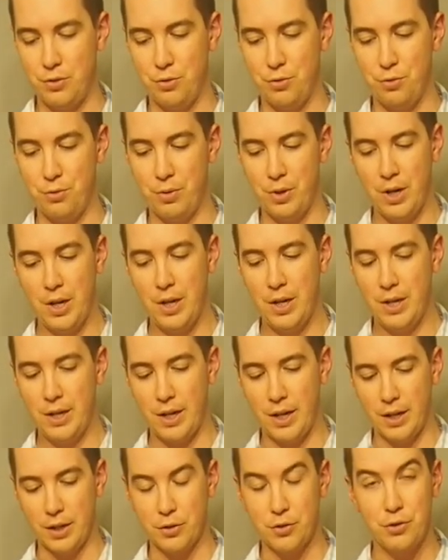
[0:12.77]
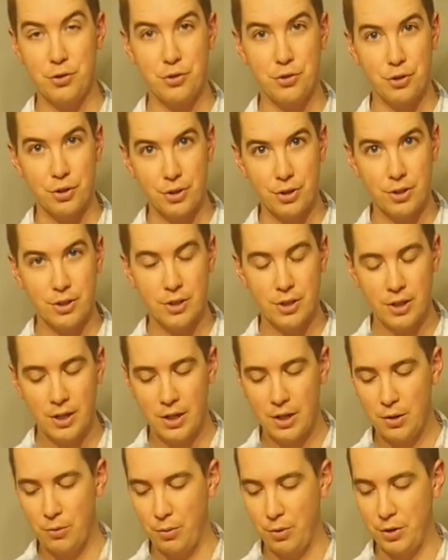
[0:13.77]
You uh, stir
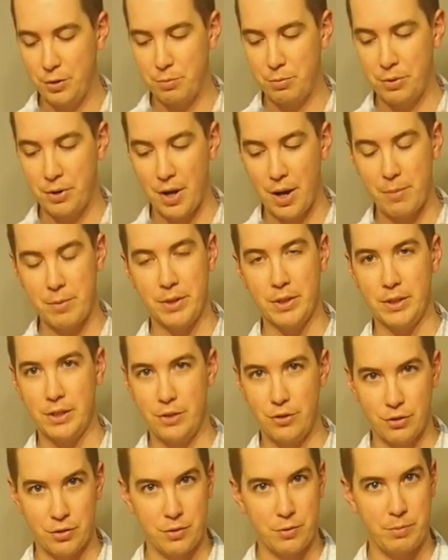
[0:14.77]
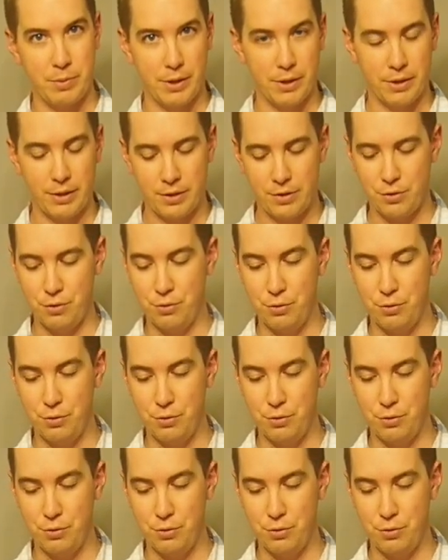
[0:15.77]
when it's predominantly just spirits.